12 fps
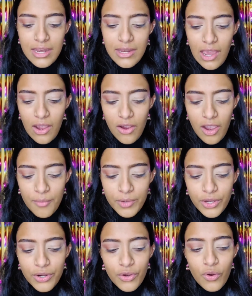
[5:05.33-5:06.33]
Now I'm
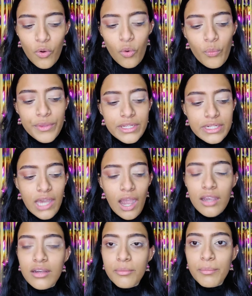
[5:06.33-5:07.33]
gonna go with a
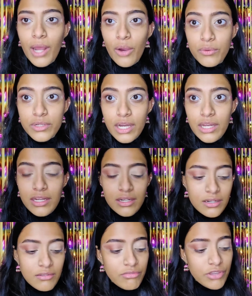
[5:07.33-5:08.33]
darker brown
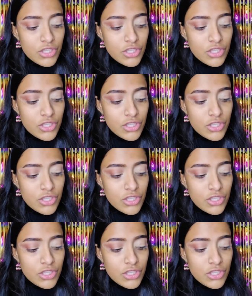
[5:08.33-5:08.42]
color,